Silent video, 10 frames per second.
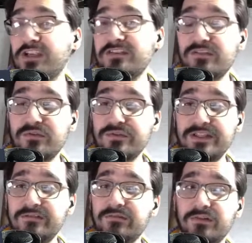It's the
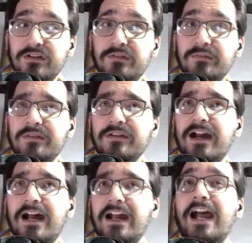only
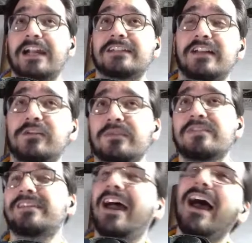because I
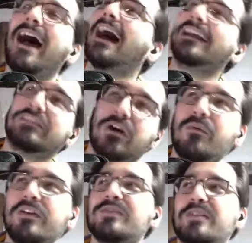don't
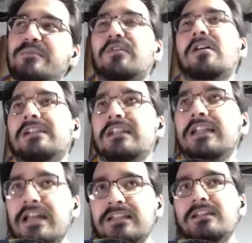want to see Brock
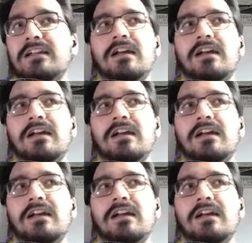again.